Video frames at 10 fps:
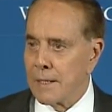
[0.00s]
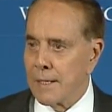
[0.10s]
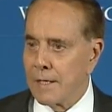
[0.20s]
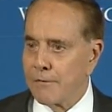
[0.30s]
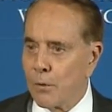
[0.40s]

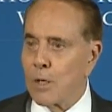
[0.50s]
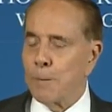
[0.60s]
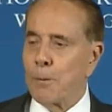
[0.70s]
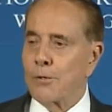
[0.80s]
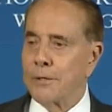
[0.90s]
And
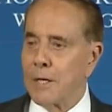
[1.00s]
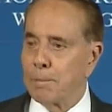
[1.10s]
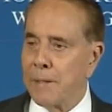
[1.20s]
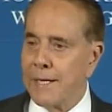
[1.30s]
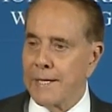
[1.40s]

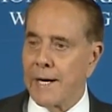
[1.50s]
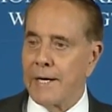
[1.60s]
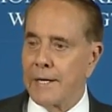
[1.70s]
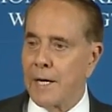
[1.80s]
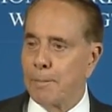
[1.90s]
40% pay
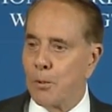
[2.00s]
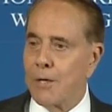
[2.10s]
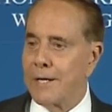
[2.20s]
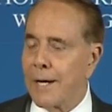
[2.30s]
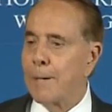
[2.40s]

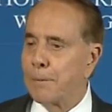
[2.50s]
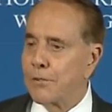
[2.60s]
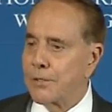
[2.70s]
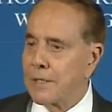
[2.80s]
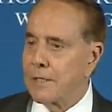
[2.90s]

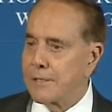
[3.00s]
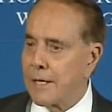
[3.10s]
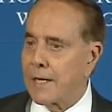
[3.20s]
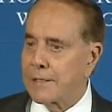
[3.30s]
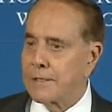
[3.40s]
99.9% of the
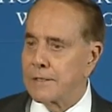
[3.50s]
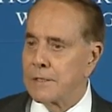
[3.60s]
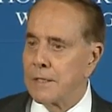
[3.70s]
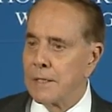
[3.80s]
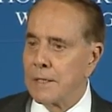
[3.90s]

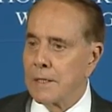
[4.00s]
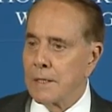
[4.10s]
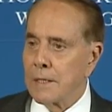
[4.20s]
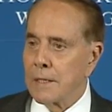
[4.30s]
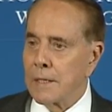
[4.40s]
taxes.
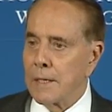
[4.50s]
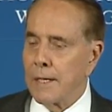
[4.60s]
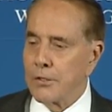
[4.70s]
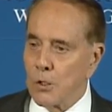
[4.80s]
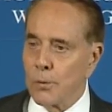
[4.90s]

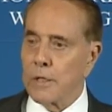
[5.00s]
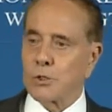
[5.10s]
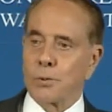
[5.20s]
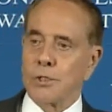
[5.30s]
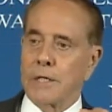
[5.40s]
And you're
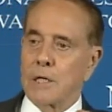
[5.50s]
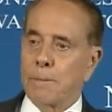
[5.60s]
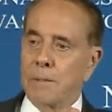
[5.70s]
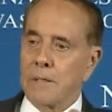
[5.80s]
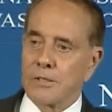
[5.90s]
rich when you get
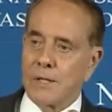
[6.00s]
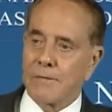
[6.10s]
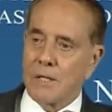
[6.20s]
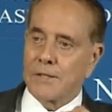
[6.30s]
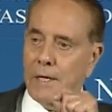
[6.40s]
up in the
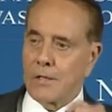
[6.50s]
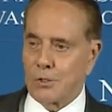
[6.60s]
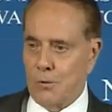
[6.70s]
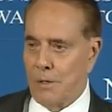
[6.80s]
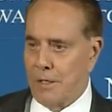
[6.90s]

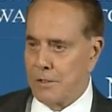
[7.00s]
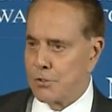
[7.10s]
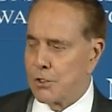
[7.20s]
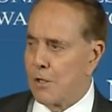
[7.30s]
70,000 range.